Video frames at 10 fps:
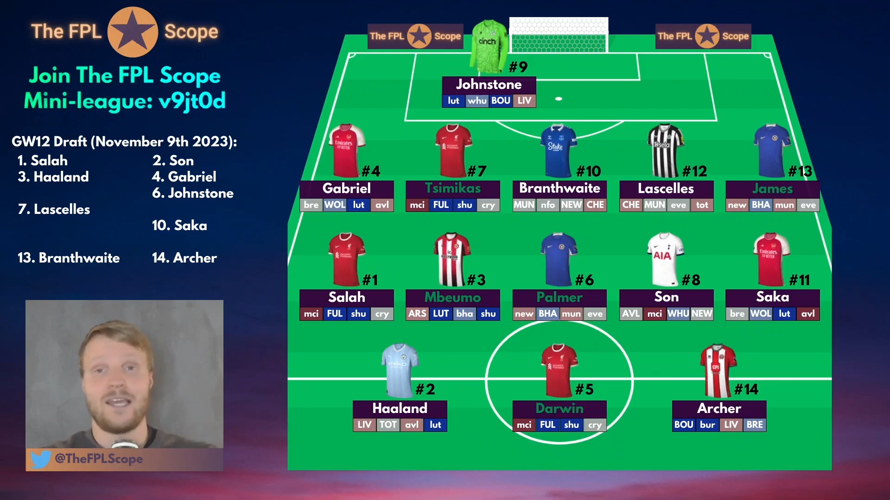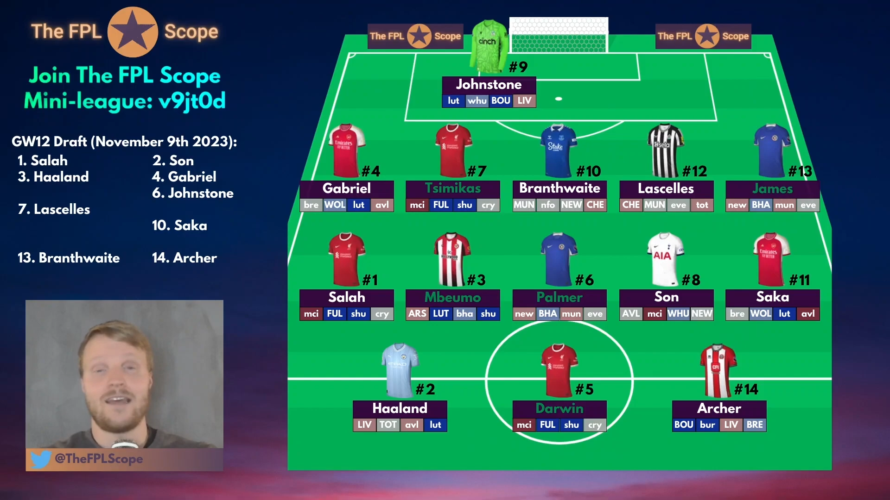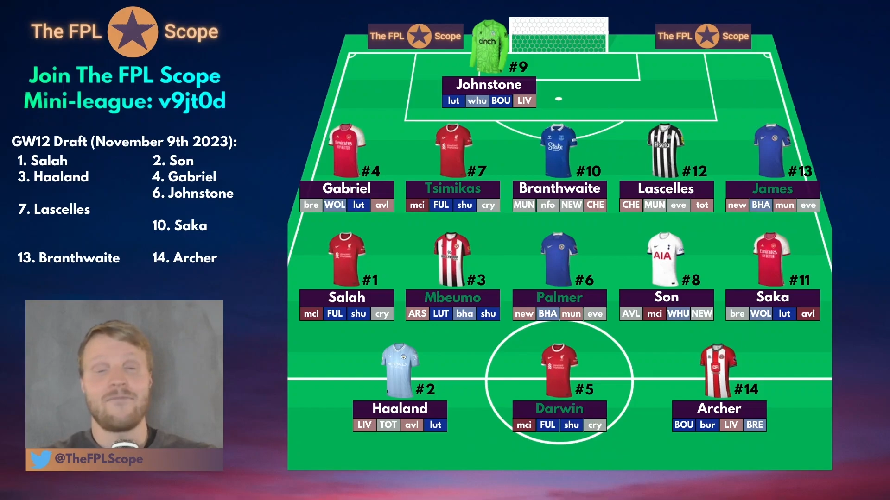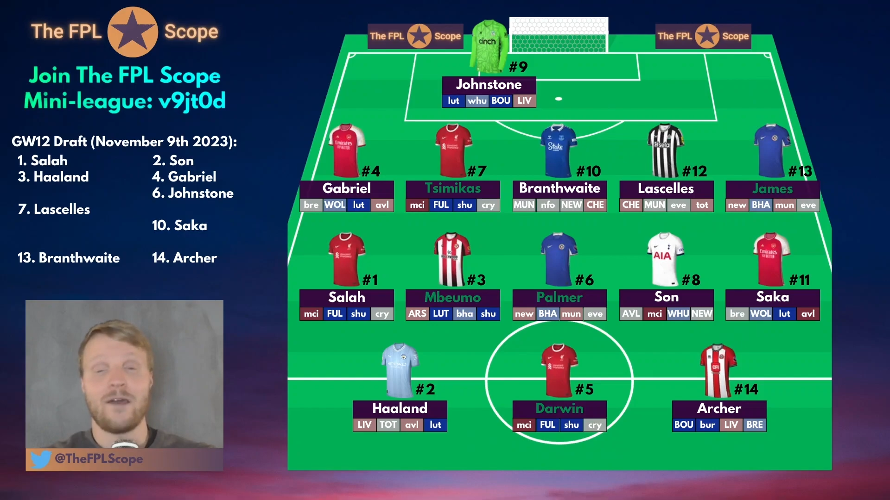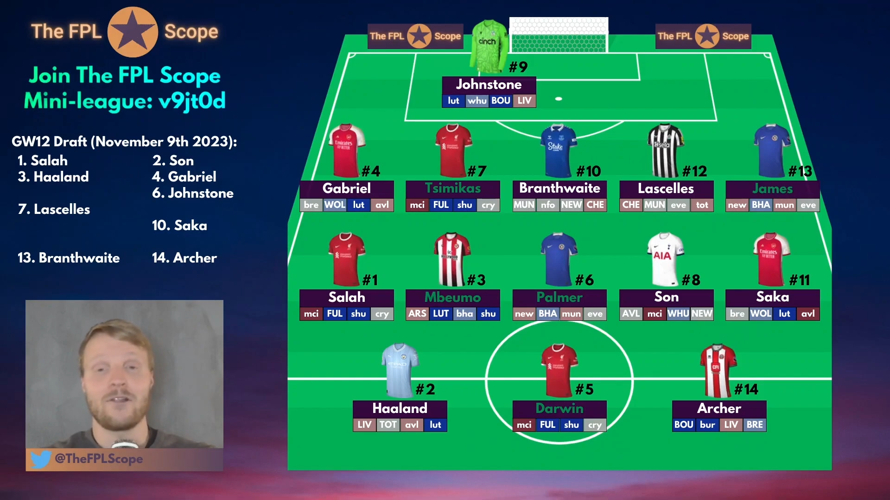
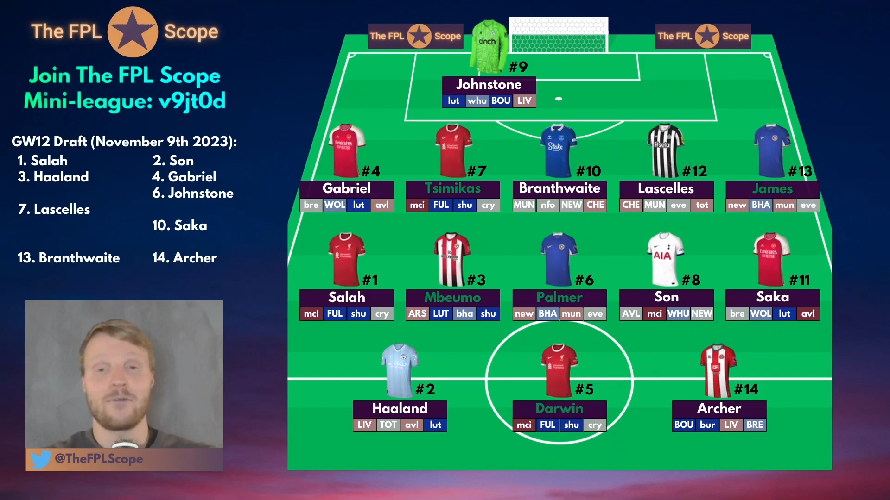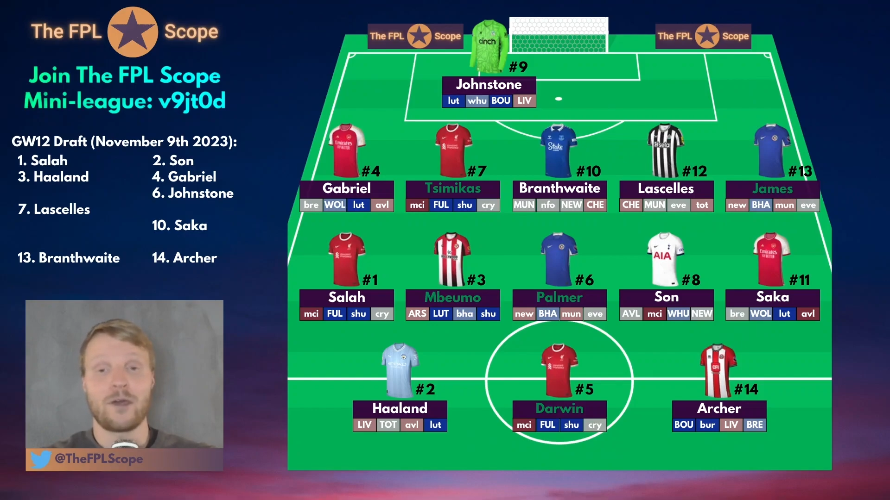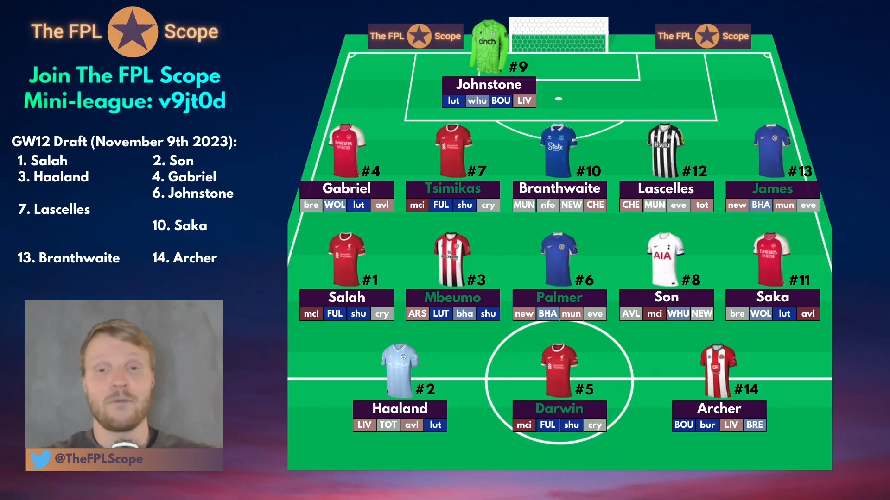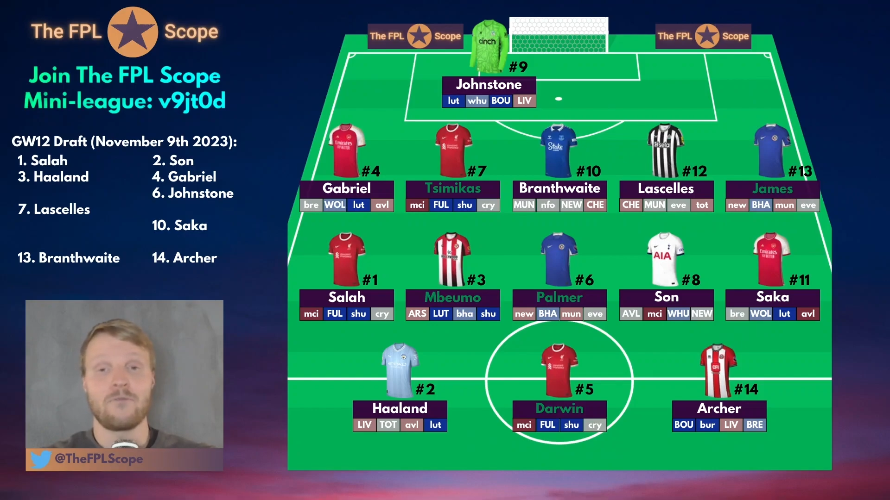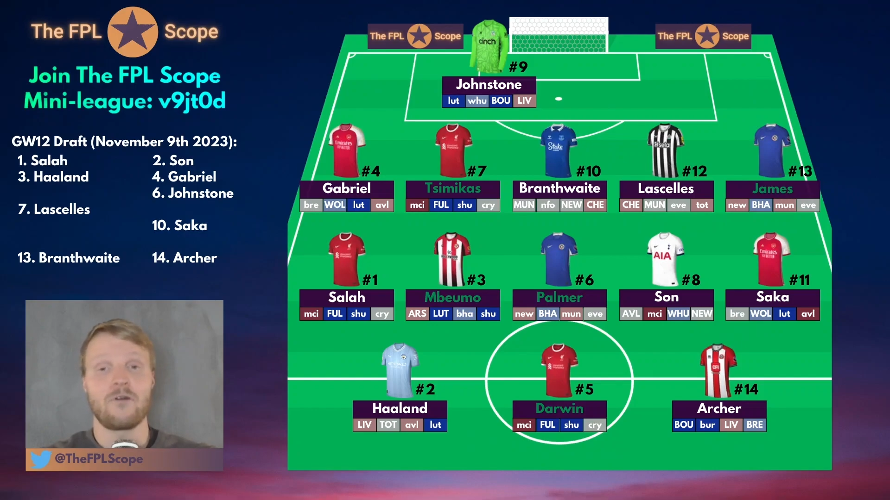FPL
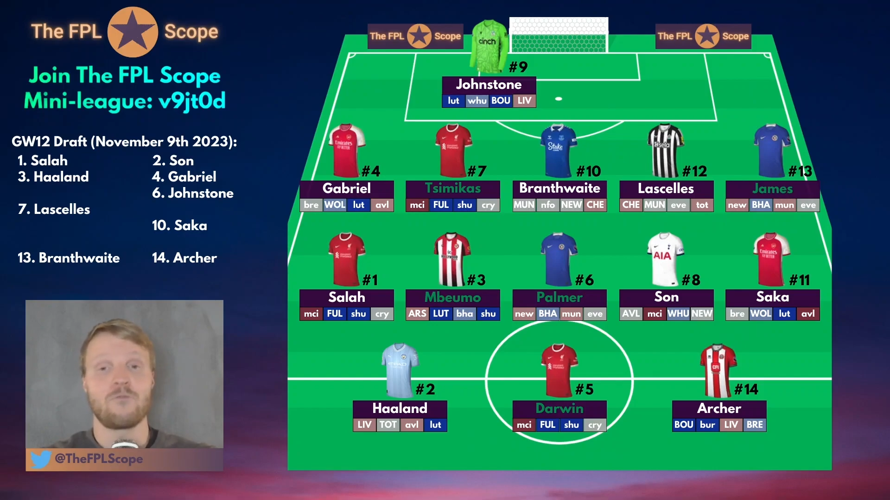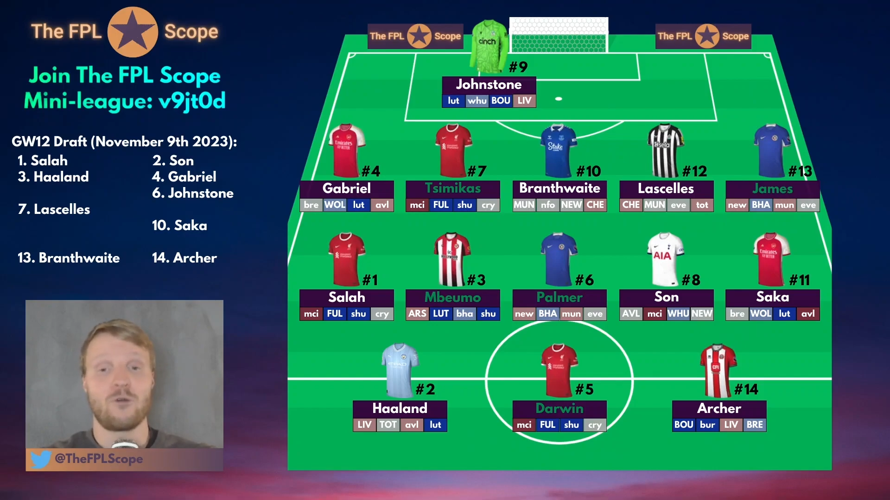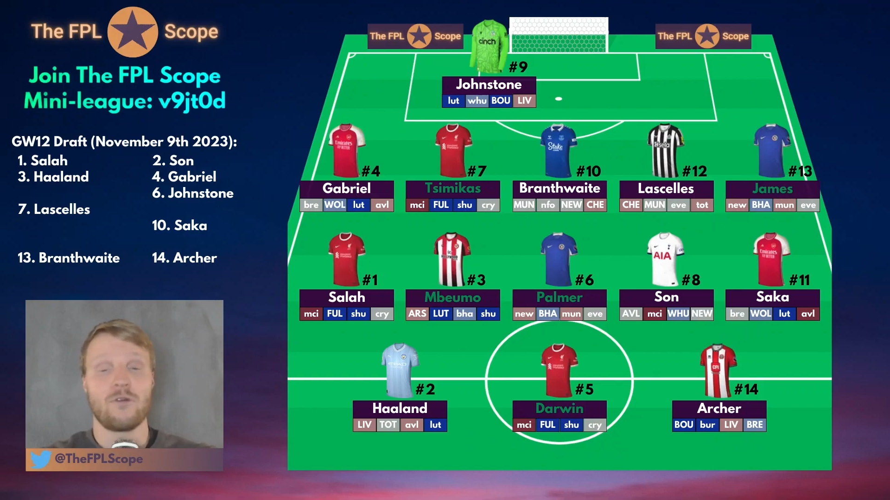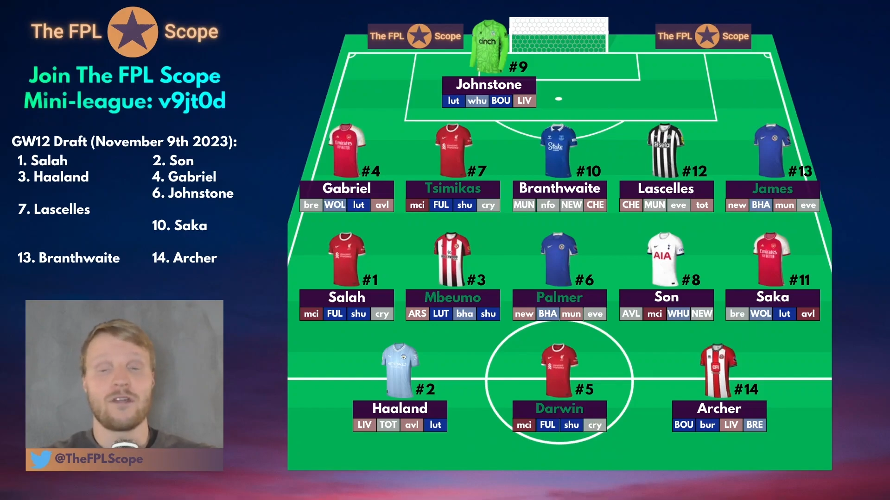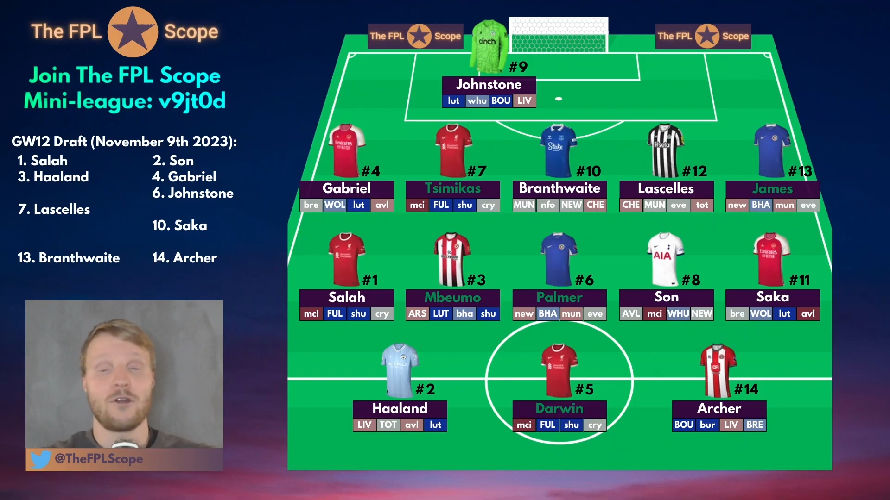coming up with Bournemouth